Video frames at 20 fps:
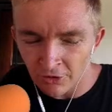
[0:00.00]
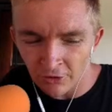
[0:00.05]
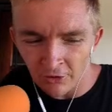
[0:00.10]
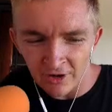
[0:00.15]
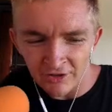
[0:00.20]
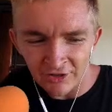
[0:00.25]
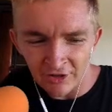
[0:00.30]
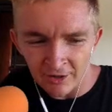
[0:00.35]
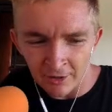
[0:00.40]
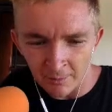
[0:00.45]
the
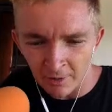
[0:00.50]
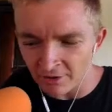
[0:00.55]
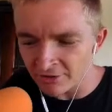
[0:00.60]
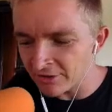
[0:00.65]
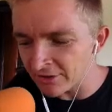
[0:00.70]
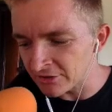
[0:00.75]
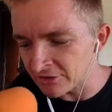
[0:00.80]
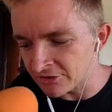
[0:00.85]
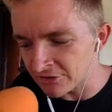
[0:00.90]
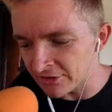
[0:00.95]
great thing about
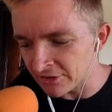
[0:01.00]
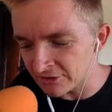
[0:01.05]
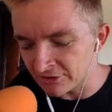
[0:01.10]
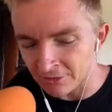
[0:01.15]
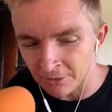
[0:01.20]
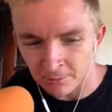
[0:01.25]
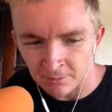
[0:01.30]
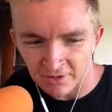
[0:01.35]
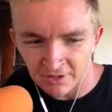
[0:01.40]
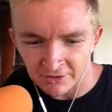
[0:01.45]
this
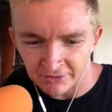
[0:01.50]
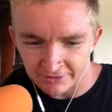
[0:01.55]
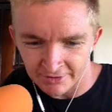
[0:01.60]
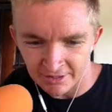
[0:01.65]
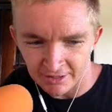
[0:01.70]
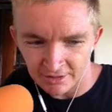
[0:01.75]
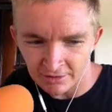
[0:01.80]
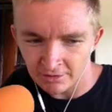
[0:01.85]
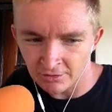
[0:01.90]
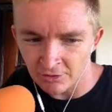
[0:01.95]
system is
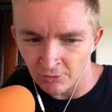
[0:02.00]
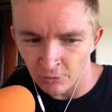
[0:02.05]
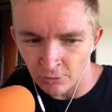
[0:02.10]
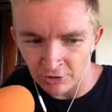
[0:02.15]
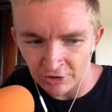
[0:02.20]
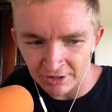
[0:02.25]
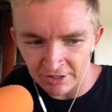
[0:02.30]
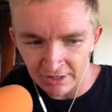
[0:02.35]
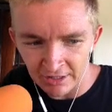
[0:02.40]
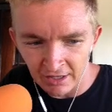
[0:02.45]
that you can
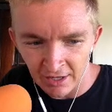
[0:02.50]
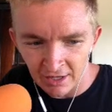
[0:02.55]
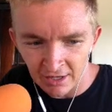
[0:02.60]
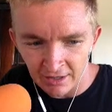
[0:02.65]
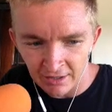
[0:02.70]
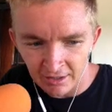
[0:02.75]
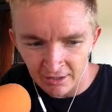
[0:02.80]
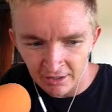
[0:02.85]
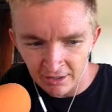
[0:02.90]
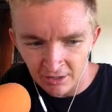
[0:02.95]
really
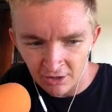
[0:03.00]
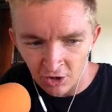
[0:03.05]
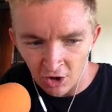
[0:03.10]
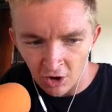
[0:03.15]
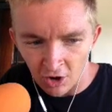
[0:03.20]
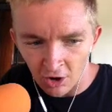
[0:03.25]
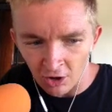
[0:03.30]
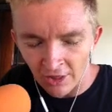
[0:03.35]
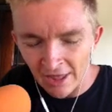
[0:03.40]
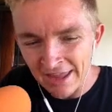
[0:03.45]

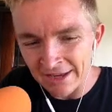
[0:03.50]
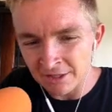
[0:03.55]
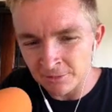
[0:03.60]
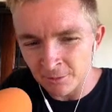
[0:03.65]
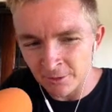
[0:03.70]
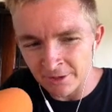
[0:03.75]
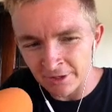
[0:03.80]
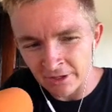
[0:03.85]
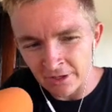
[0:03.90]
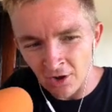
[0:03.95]
call
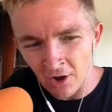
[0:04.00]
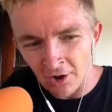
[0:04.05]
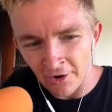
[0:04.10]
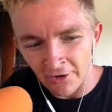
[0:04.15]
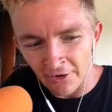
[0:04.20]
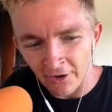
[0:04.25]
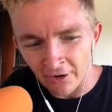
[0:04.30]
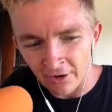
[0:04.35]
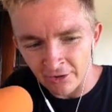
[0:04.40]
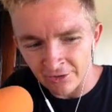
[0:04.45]
anybody on
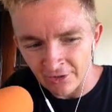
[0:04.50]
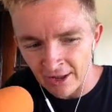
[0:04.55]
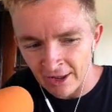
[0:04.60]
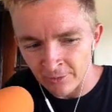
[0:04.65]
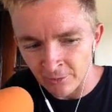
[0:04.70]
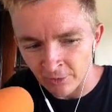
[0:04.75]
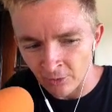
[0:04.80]
Earth and